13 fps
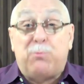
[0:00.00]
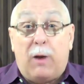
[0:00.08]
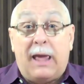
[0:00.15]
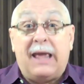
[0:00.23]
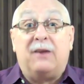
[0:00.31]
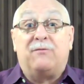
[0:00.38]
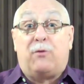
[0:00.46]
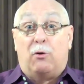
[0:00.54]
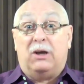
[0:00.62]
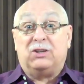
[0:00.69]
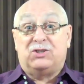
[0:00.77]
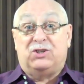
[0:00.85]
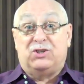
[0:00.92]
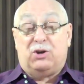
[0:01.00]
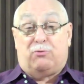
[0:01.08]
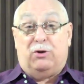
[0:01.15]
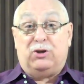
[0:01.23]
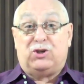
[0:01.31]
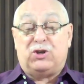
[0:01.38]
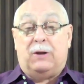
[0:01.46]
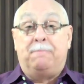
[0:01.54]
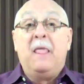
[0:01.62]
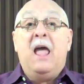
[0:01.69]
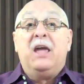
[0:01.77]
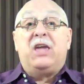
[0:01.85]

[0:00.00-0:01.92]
planned for us as a Christian